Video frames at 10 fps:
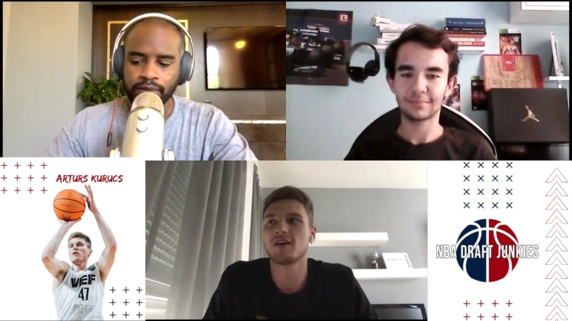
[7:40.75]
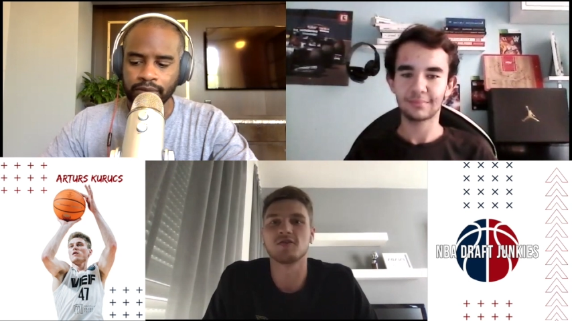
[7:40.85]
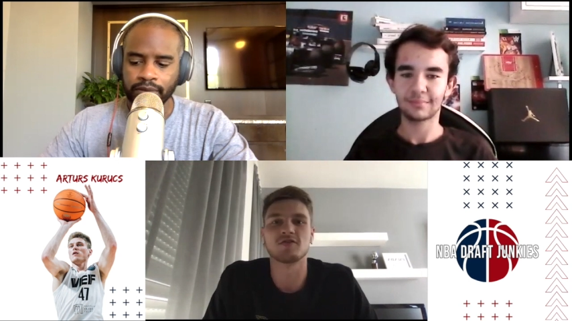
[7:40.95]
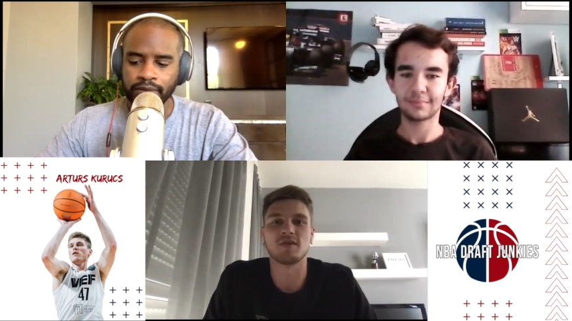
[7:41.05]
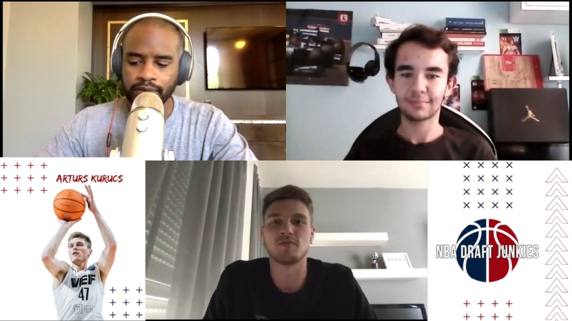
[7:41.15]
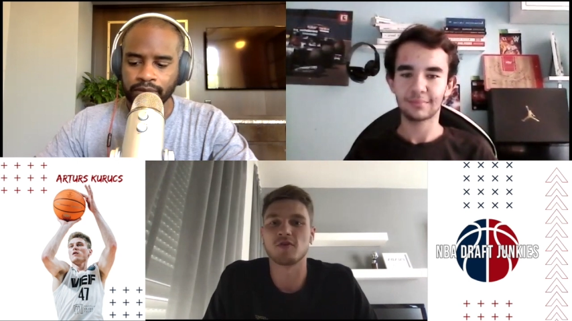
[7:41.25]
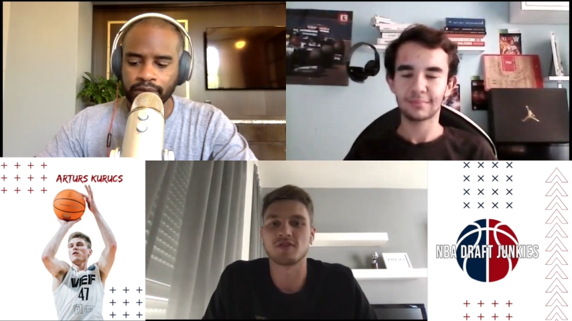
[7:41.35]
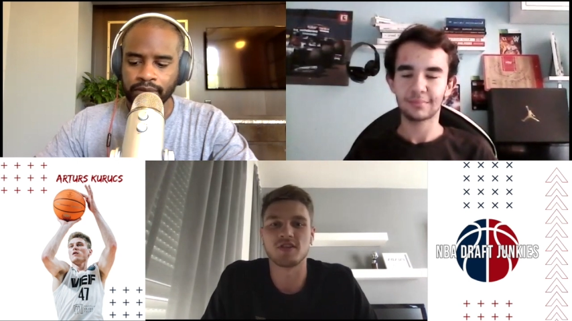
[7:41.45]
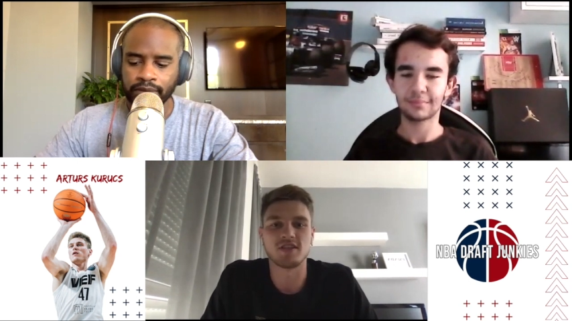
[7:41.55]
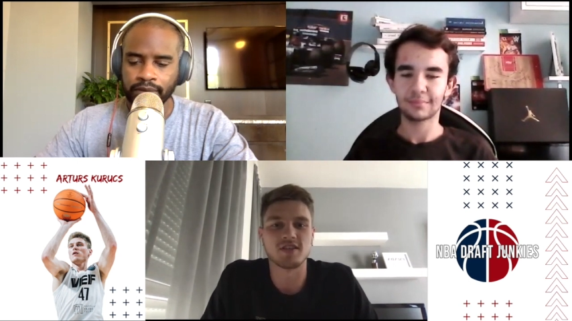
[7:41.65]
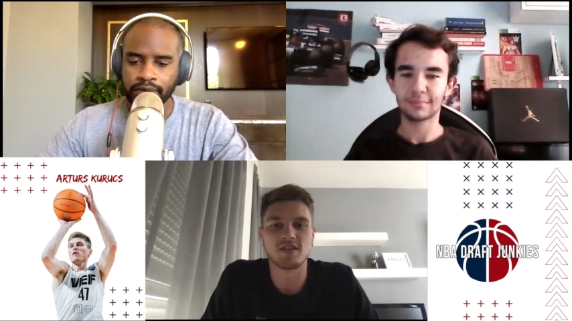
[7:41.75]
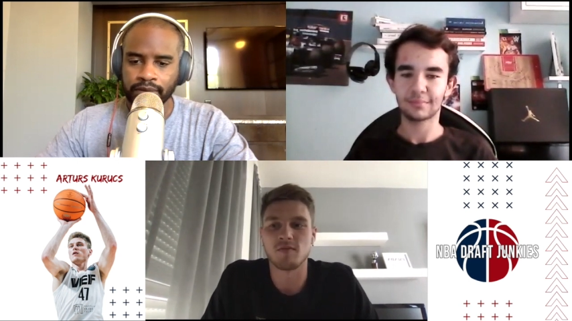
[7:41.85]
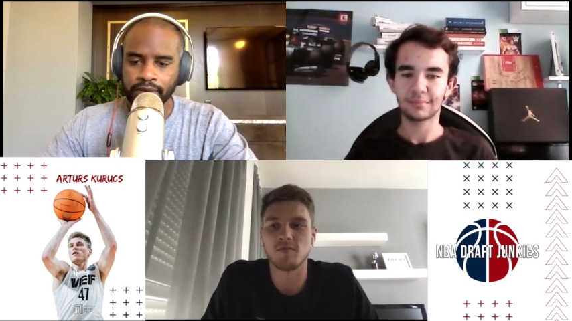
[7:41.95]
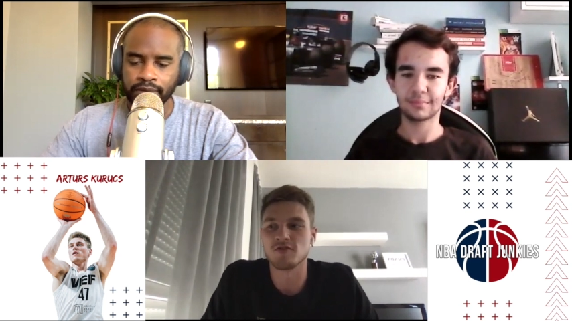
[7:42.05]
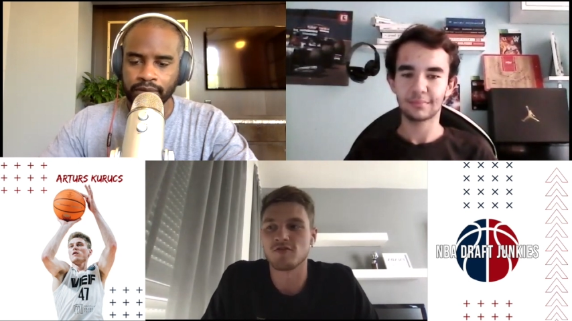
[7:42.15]
Speaker 1: You see Porzingis
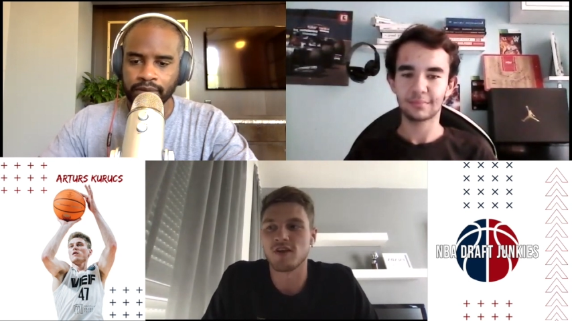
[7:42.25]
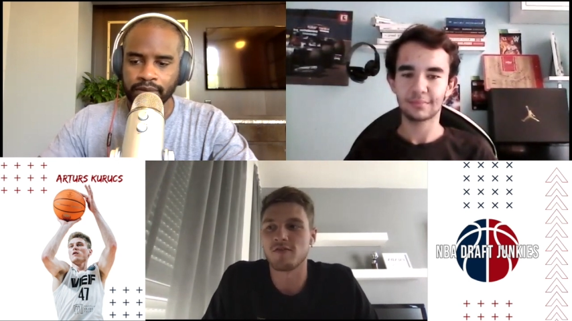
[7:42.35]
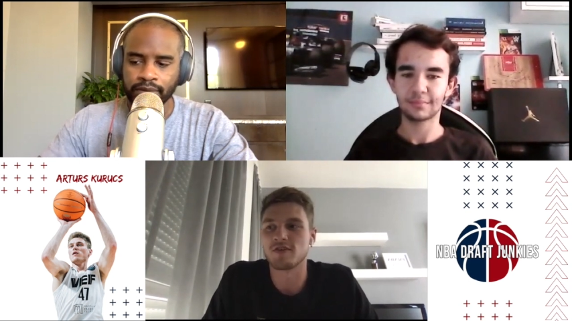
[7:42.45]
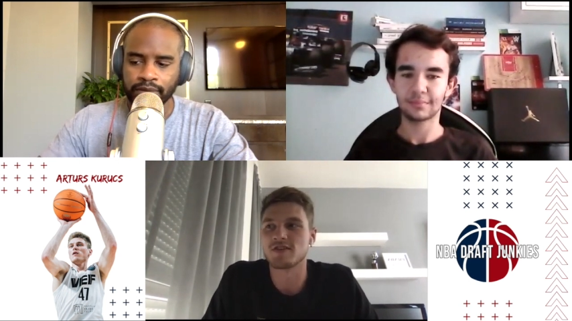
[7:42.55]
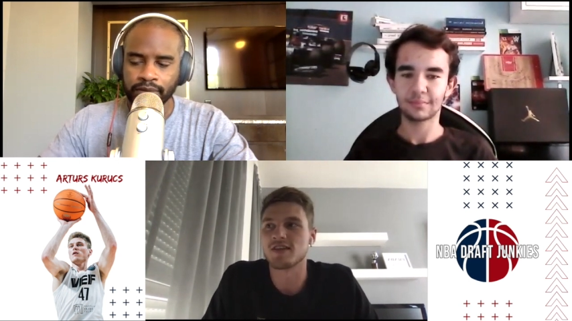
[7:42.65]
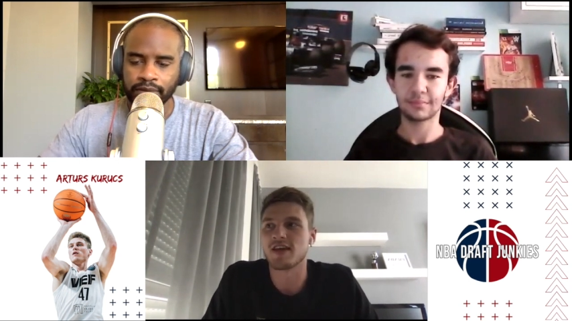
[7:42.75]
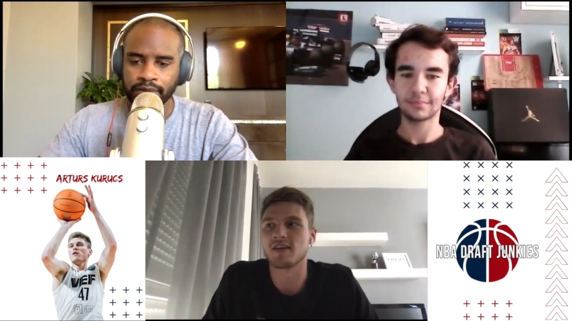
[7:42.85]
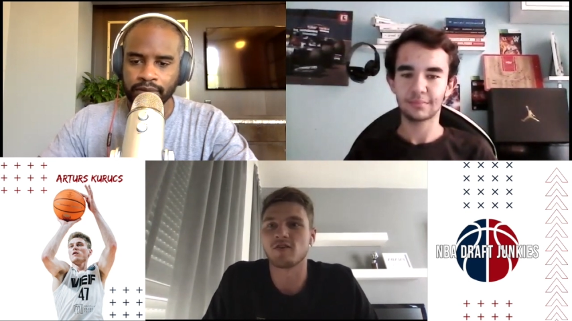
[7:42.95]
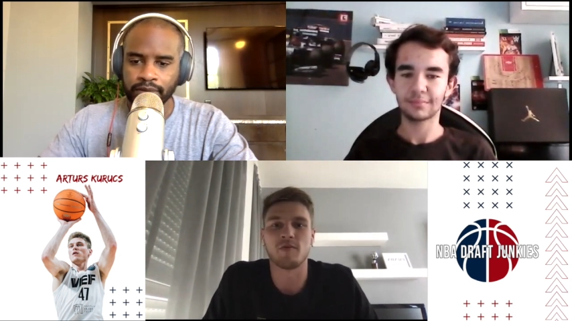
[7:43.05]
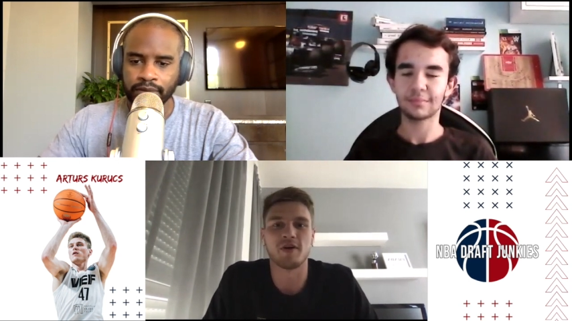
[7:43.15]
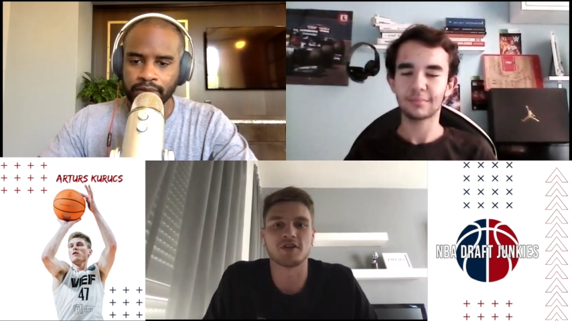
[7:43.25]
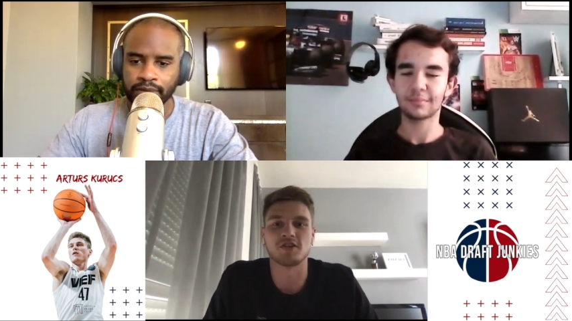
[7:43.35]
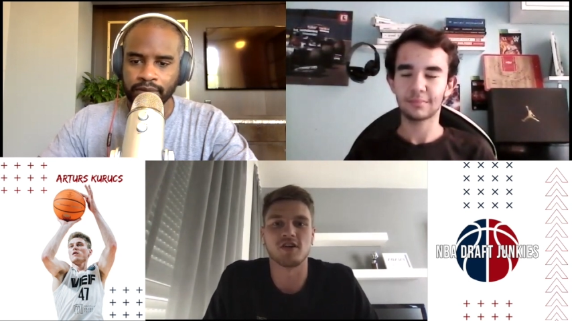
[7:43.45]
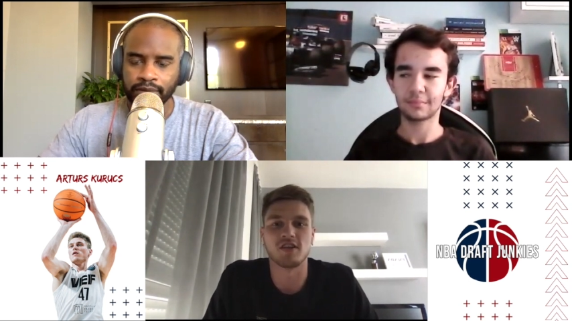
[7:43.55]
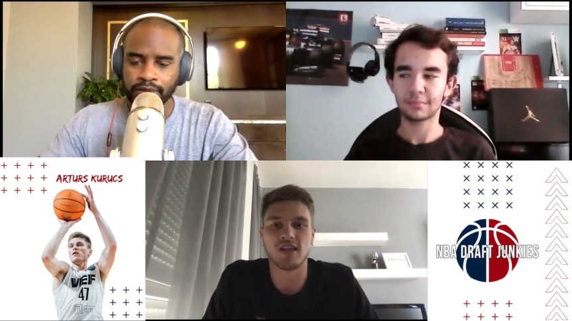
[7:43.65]
almost on every second
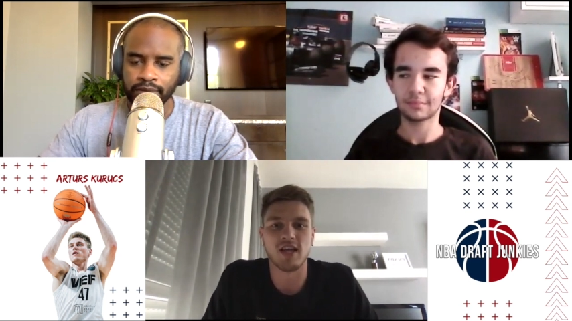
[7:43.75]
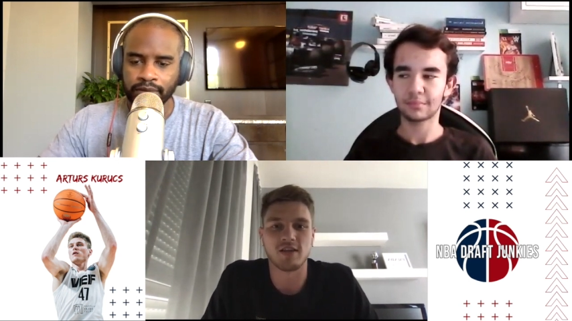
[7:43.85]
commercial in